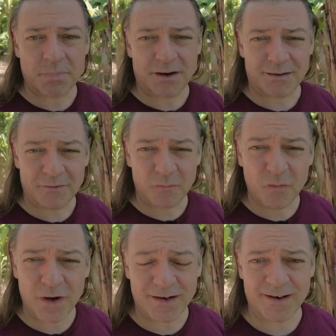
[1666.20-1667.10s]
But I
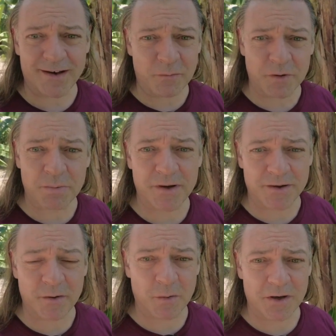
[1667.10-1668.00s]
really hate what the
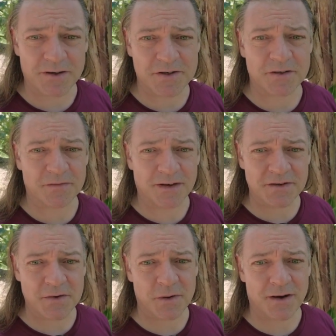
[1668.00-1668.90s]
political classes have
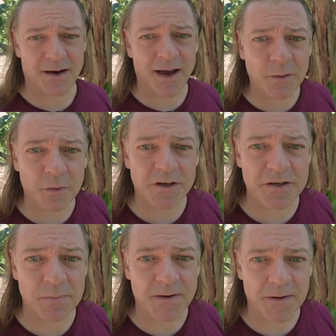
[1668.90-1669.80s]
done to it. I hate what it
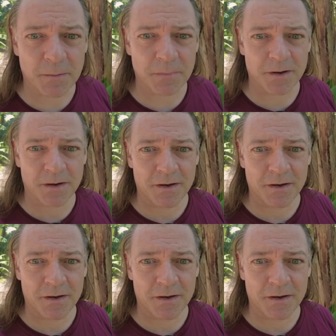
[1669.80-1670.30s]
has become.